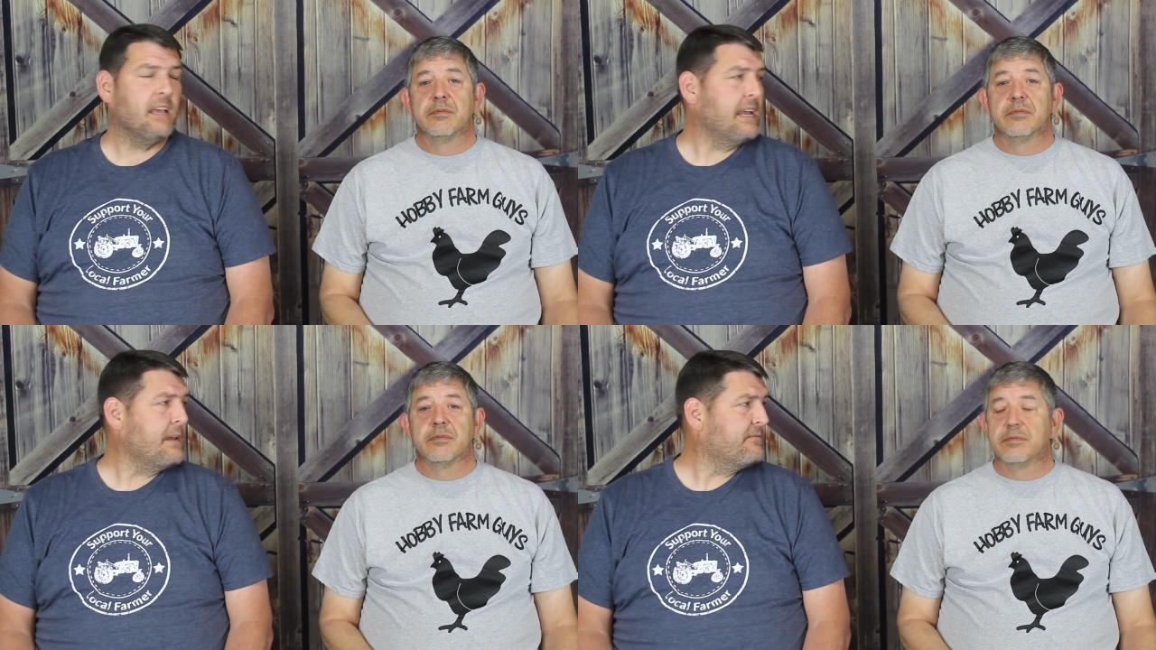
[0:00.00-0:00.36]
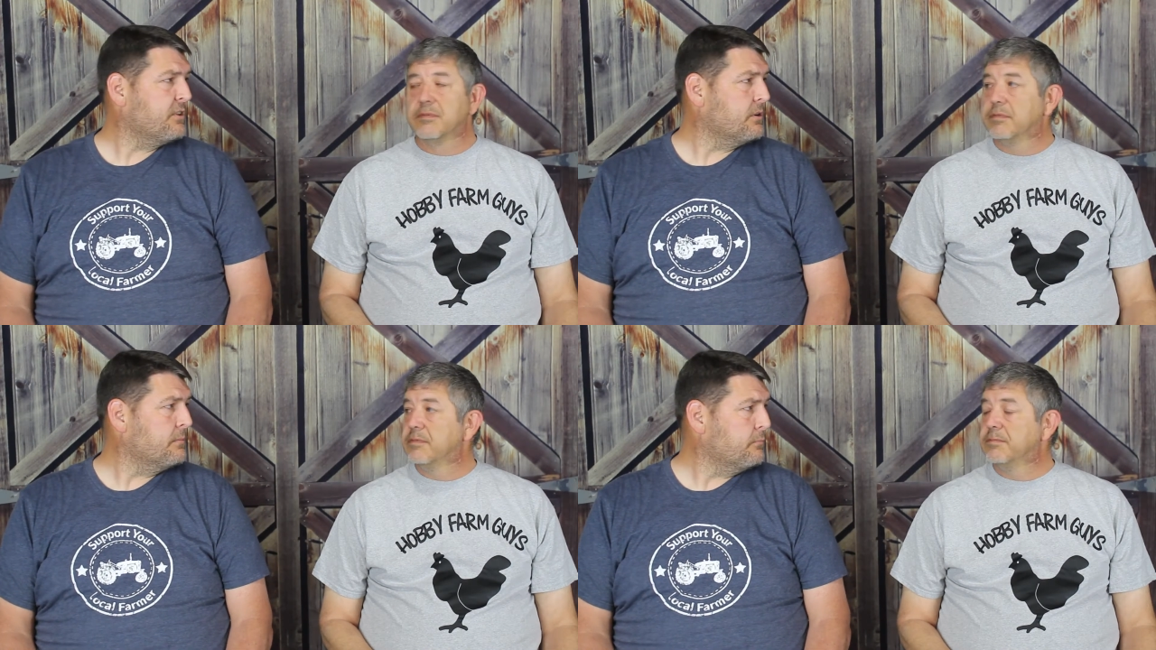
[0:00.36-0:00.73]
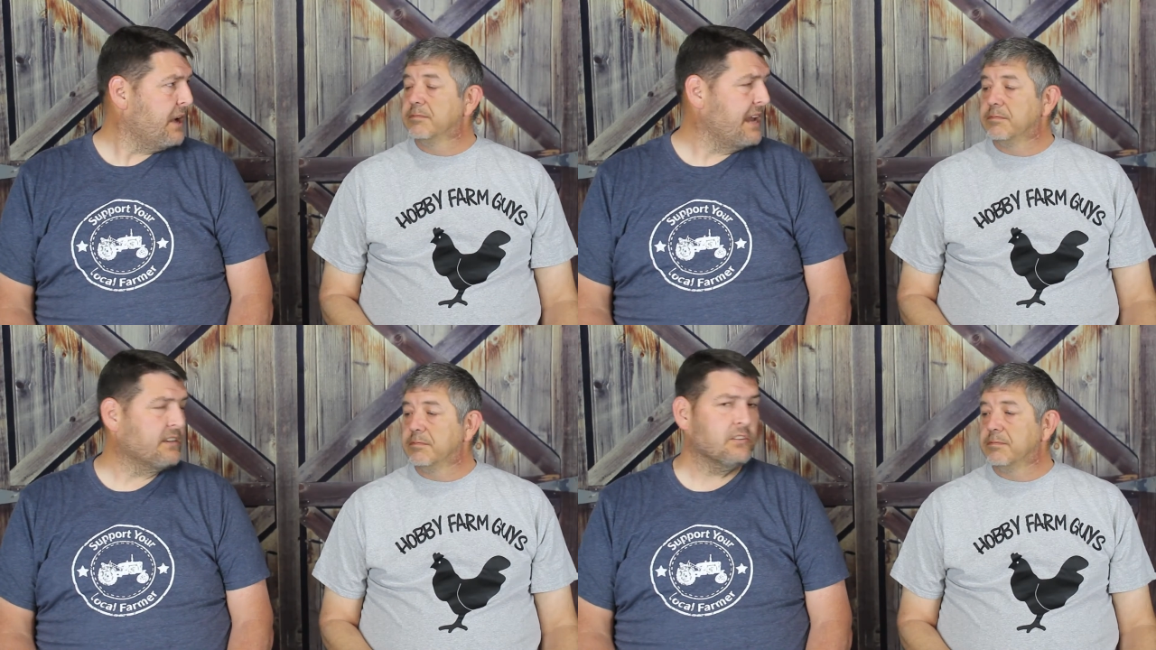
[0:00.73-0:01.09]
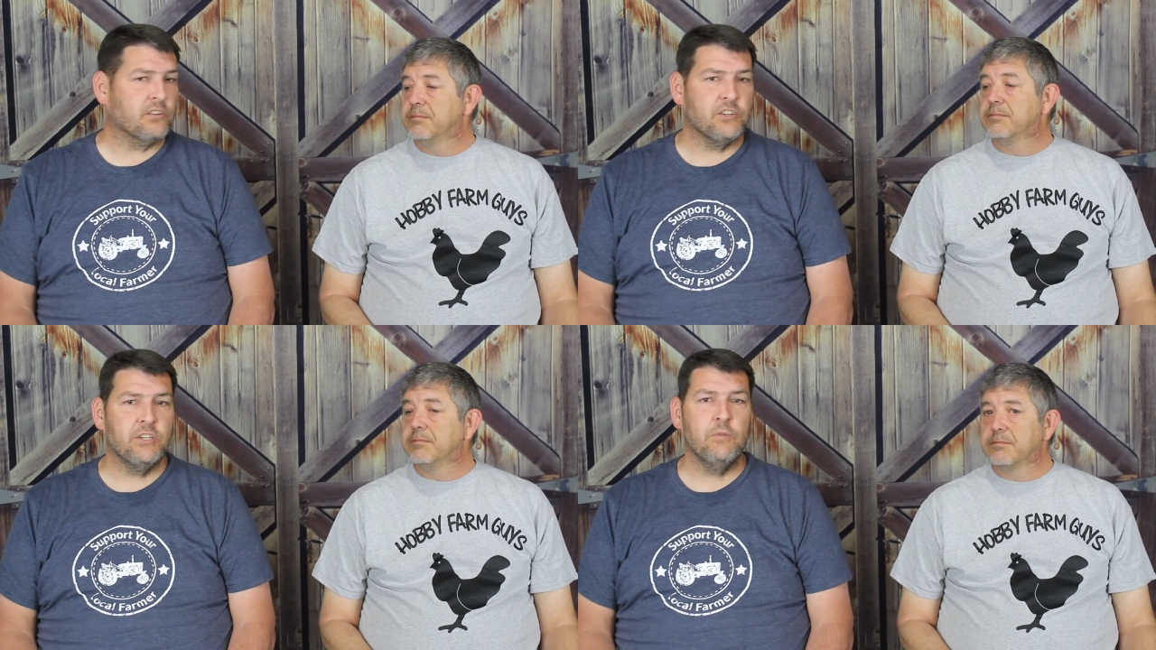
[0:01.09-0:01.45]
Speaker 1: I aim for branches
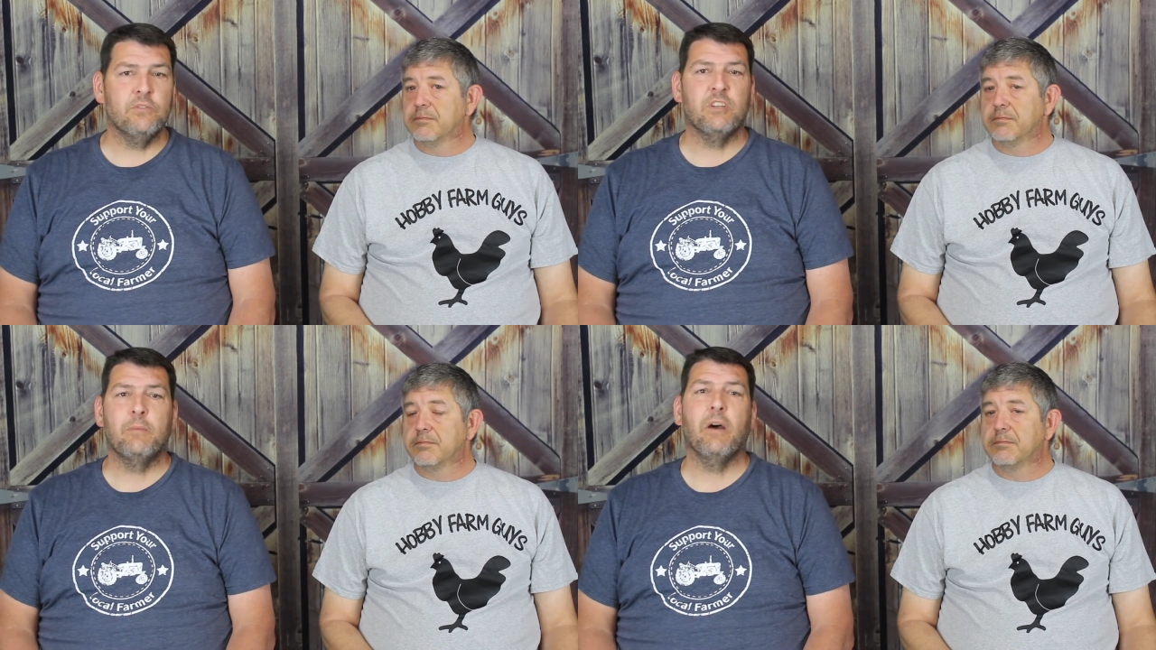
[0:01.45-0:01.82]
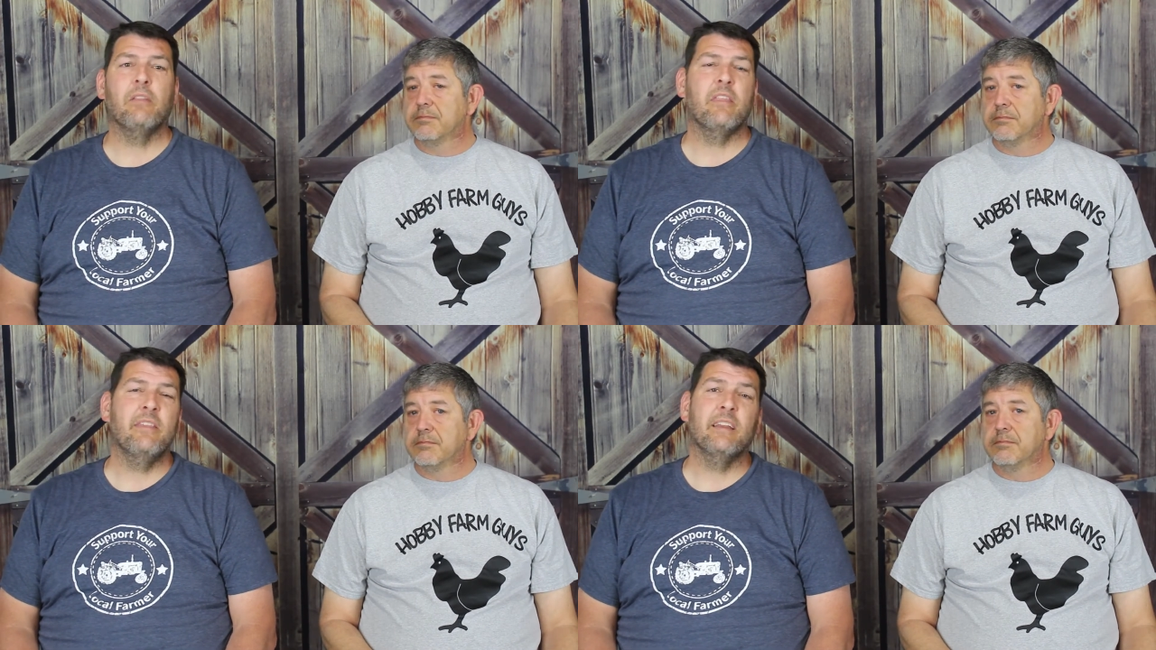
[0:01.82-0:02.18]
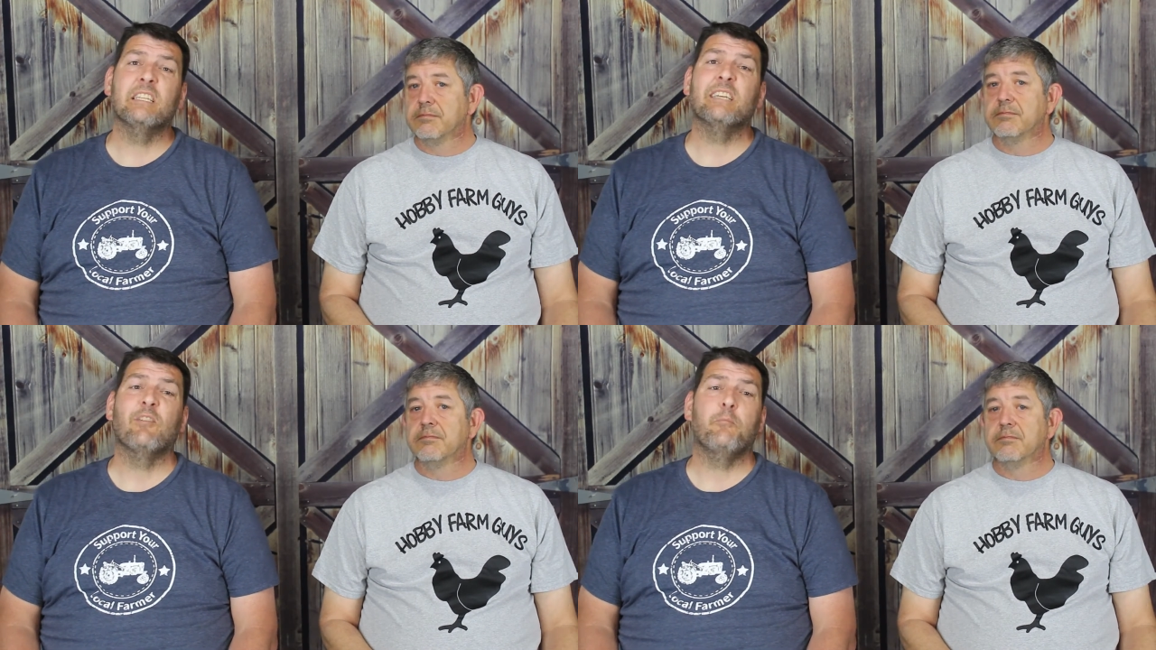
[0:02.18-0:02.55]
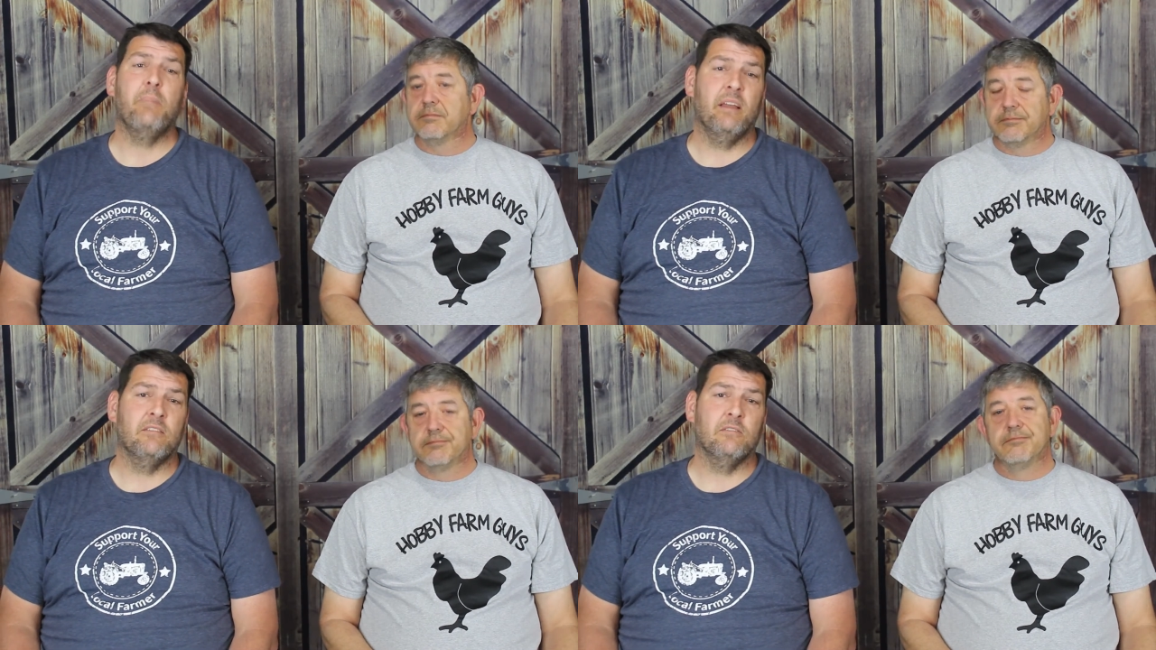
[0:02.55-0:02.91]
or shoots that are about the thickness of a
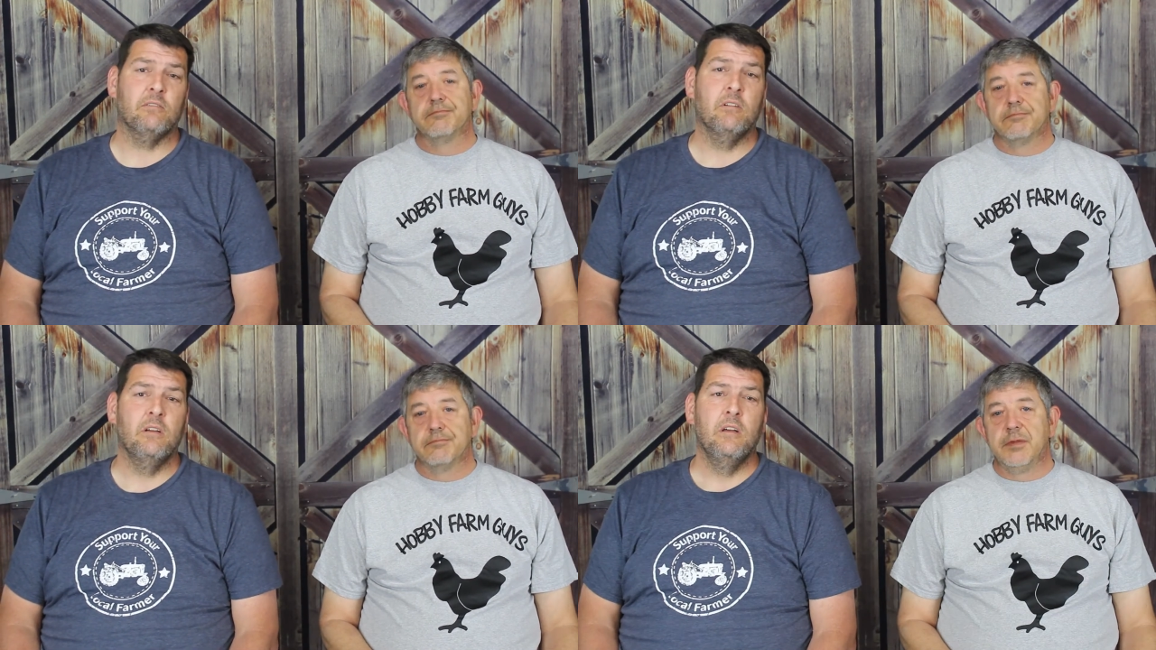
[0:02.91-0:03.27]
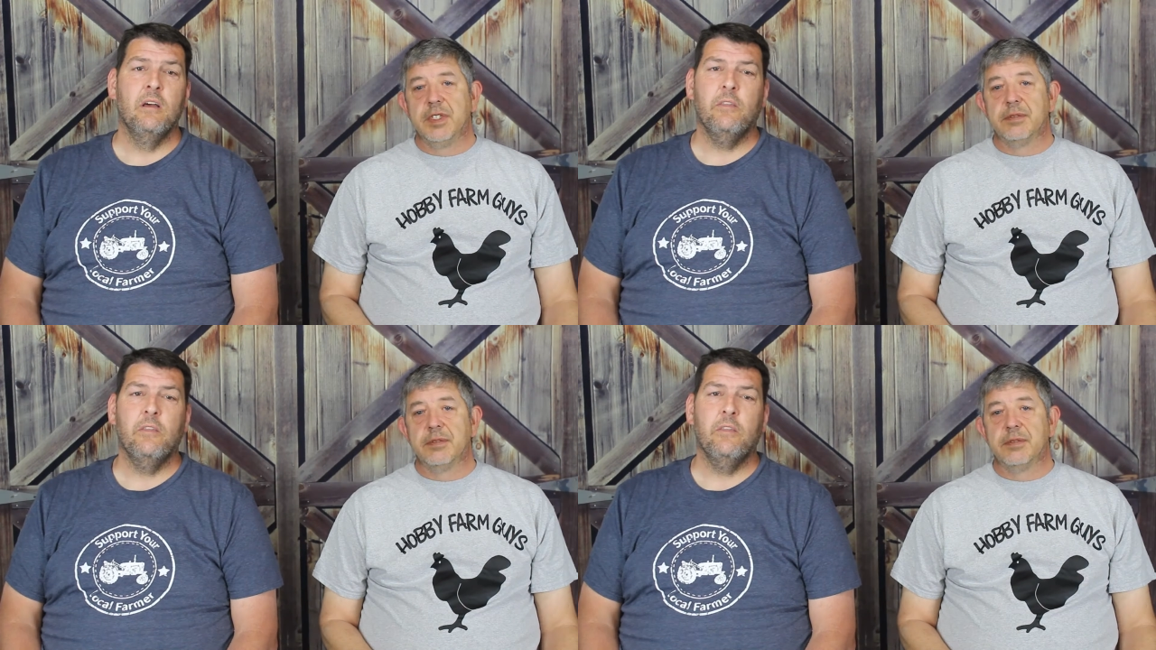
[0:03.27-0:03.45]
pencil, mm-hmm.